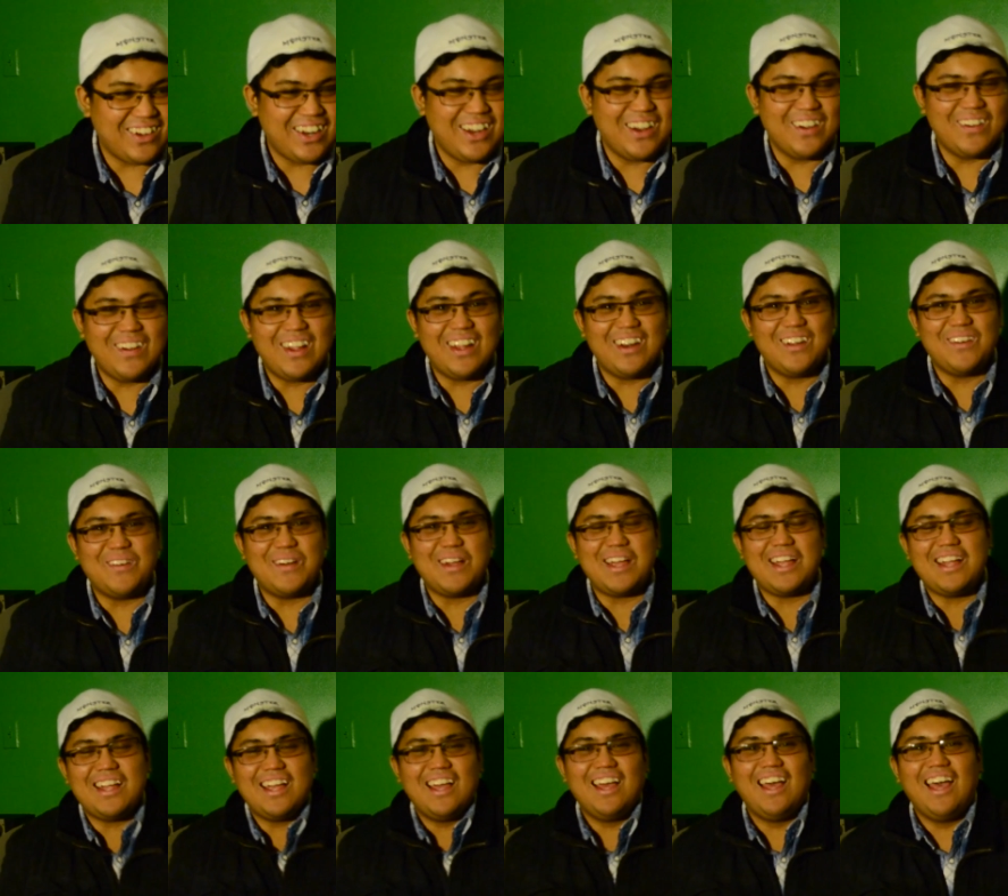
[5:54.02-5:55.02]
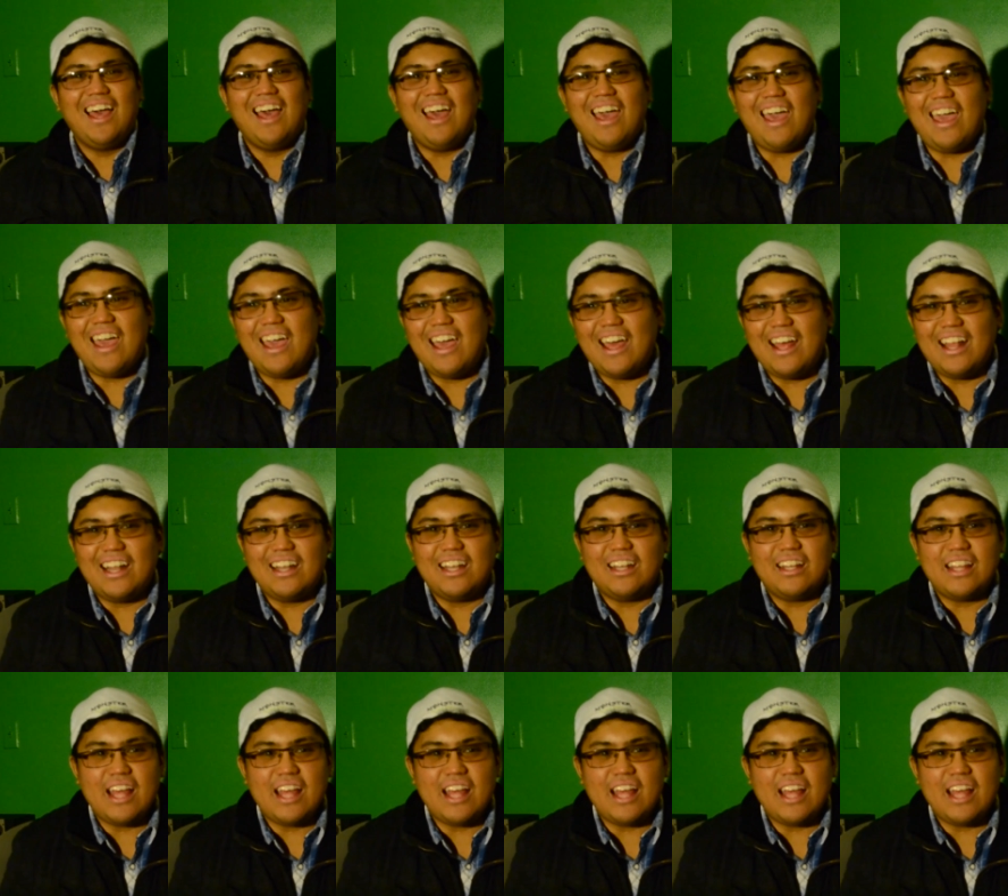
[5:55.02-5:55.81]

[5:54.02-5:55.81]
When he ran away. And